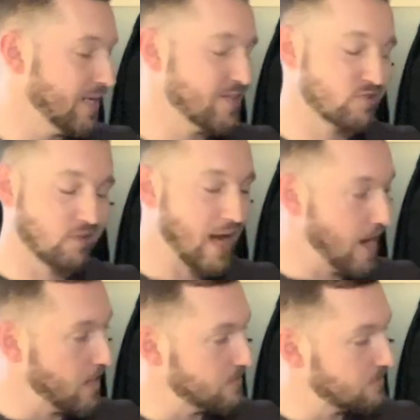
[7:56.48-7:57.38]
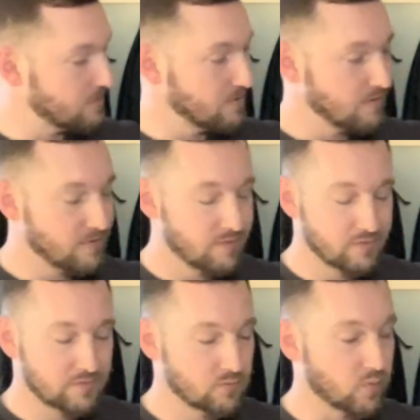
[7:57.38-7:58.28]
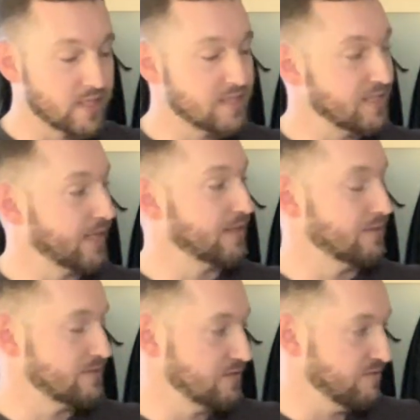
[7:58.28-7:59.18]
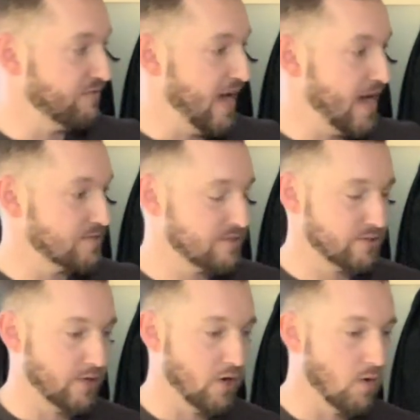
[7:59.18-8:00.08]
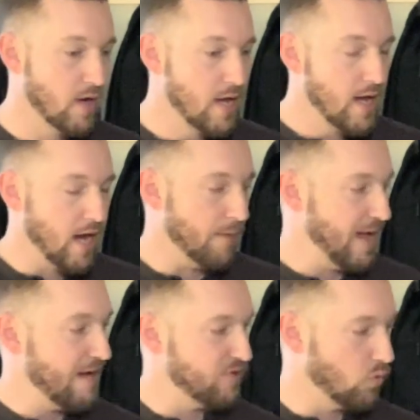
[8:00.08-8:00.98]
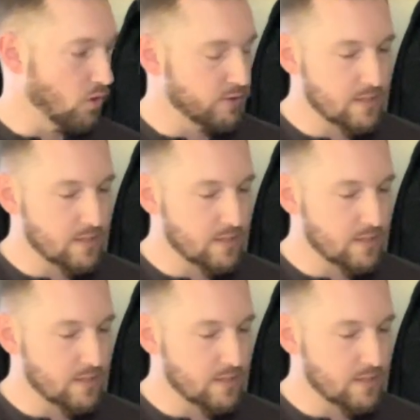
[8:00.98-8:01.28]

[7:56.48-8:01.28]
It dries ridiculously fast. So having worn